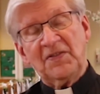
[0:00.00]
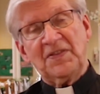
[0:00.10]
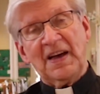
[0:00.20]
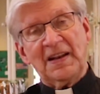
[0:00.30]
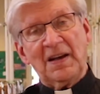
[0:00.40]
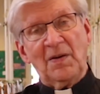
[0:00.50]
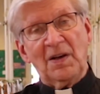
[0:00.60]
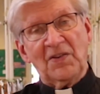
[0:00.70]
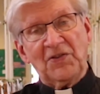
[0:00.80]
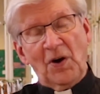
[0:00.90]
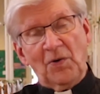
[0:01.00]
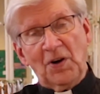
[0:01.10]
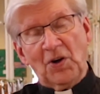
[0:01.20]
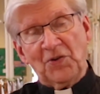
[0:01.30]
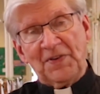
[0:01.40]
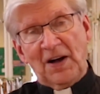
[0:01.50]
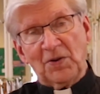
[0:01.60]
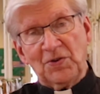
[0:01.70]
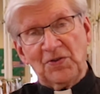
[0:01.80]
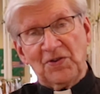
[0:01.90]
that a sower goes
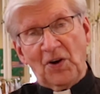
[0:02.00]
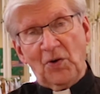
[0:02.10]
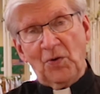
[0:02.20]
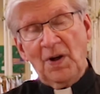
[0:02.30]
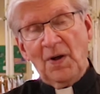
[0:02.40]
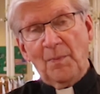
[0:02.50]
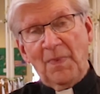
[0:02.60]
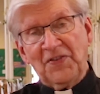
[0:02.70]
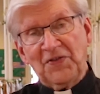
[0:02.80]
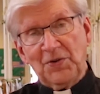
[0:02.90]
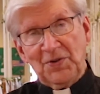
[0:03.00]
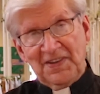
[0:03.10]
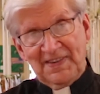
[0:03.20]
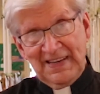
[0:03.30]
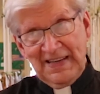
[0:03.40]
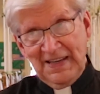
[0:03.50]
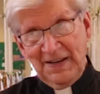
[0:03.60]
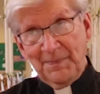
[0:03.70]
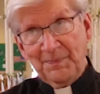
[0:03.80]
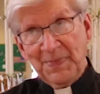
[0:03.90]
out to sow mustard seed.
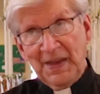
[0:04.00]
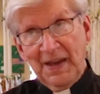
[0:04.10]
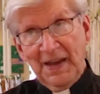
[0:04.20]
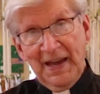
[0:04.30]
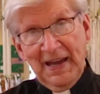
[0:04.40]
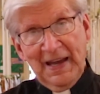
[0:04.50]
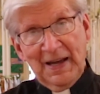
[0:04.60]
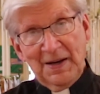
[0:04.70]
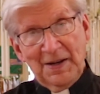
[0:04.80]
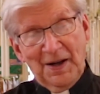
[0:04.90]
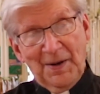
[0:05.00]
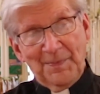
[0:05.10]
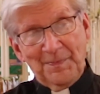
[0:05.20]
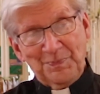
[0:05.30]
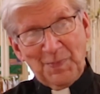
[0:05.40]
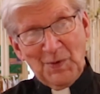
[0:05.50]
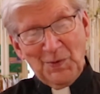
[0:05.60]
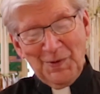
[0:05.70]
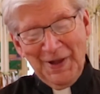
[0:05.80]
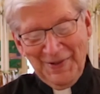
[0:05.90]
And
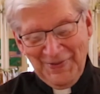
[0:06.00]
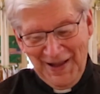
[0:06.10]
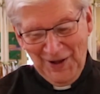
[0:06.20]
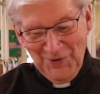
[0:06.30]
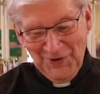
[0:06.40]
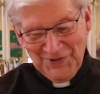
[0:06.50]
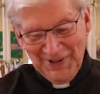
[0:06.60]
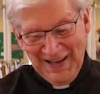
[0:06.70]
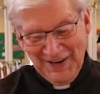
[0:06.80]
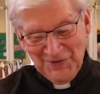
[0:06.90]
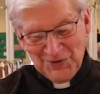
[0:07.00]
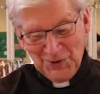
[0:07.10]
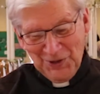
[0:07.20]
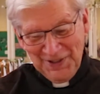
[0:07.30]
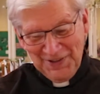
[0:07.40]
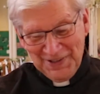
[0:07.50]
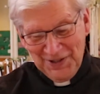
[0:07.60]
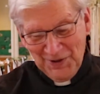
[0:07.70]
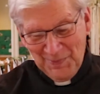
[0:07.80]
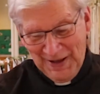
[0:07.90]
now there's a lot of stories
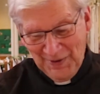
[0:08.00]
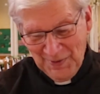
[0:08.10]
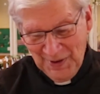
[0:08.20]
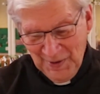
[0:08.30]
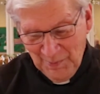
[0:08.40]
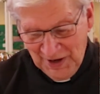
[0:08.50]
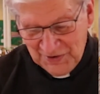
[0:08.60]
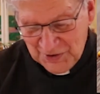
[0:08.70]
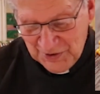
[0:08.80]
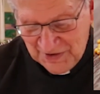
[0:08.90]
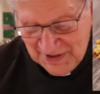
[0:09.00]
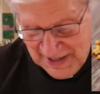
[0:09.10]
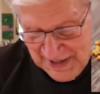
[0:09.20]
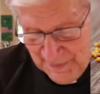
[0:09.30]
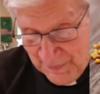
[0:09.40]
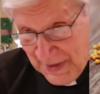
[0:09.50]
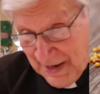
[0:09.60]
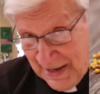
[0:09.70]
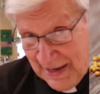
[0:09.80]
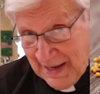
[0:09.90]
here about mustard seed.
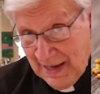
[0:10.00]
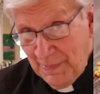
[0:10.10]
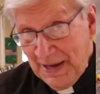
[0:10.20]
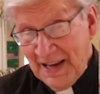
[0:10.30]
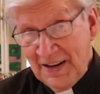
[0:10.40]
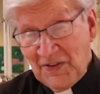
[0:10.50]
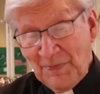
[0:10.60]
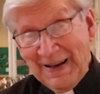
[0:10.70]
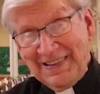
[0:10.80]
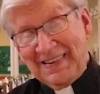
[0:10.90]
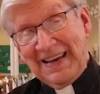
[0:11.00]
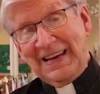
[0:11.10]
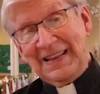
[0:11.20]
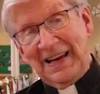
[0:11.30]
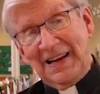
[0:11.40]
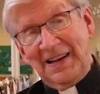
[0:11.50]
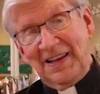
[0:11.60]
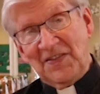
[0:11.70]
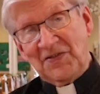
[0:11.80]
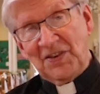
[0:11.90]
He begins by saying that it
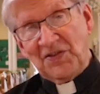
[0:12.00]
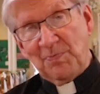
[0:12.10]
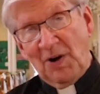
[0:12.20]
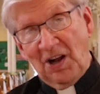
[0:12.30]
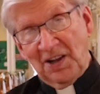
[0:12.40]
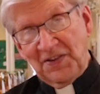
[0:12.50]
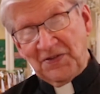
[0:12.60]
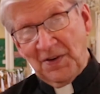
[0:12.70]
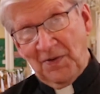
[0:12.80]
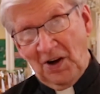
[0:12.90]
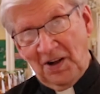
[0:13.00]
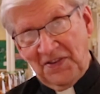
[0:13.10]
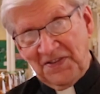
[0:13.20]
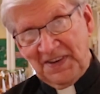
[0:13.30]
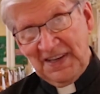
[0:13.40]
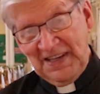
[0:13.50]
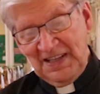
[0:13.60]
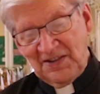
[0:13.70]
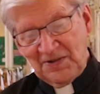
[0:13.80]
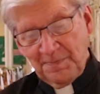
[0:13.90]
is the smallest of all
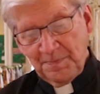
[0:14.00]
seeds.